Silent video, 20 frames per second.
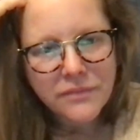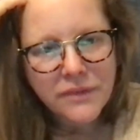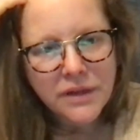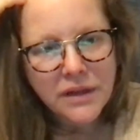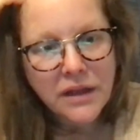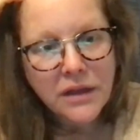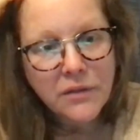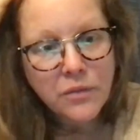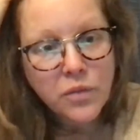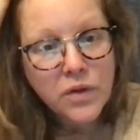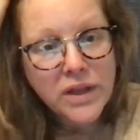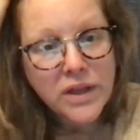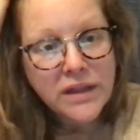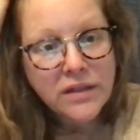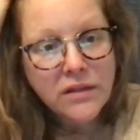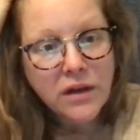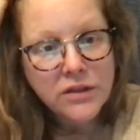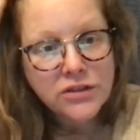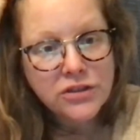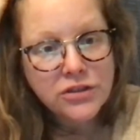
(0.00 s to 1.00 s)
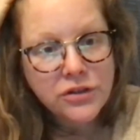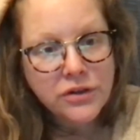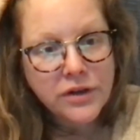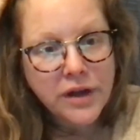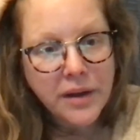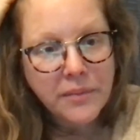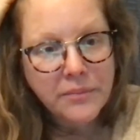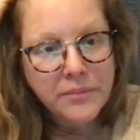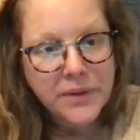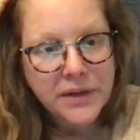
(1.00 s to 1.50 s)
If we launched our
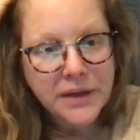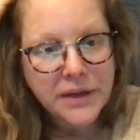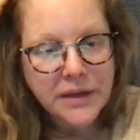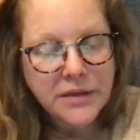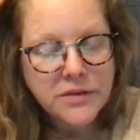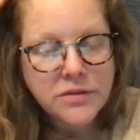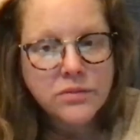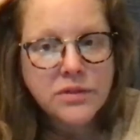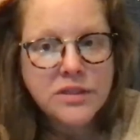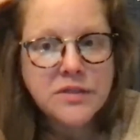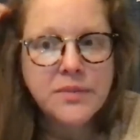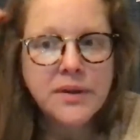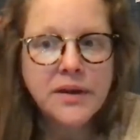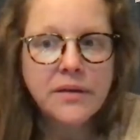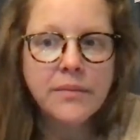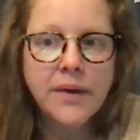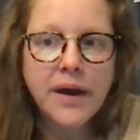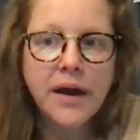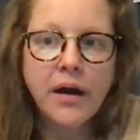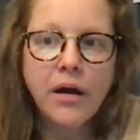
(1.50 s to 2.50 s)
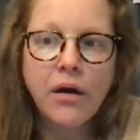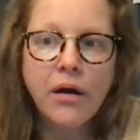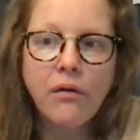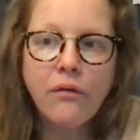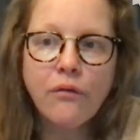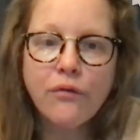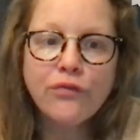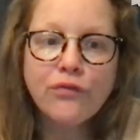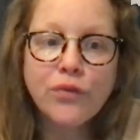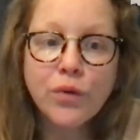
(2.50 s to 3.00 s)
company, so we spent
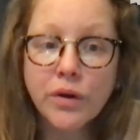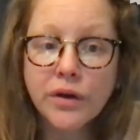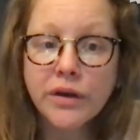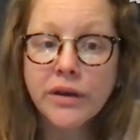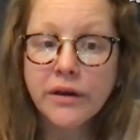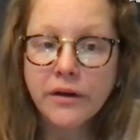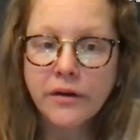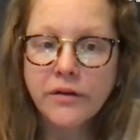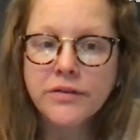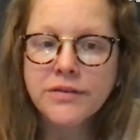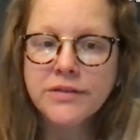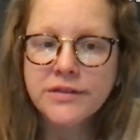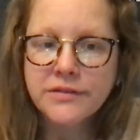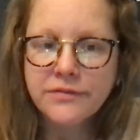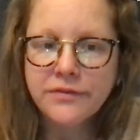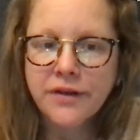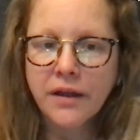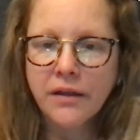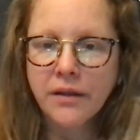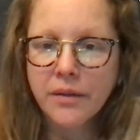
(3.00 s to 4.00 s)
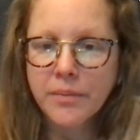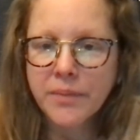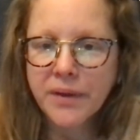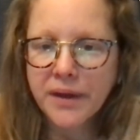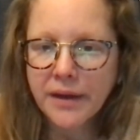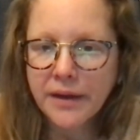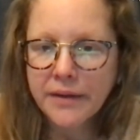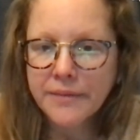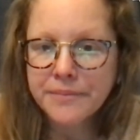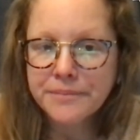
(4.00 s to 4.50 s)
about 4 years
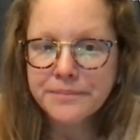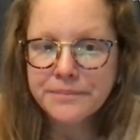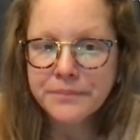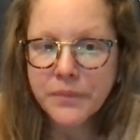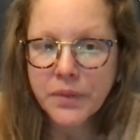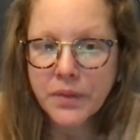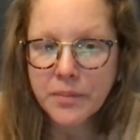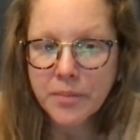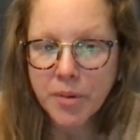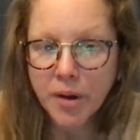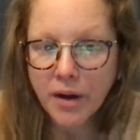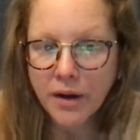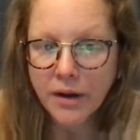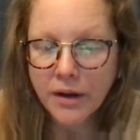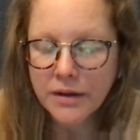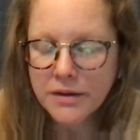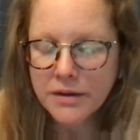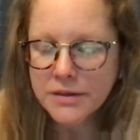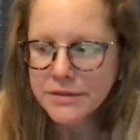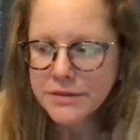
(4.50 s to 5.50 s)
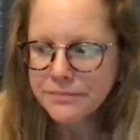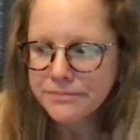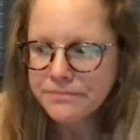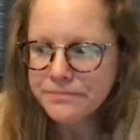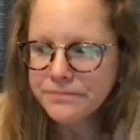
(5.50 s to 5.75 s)
developing the product.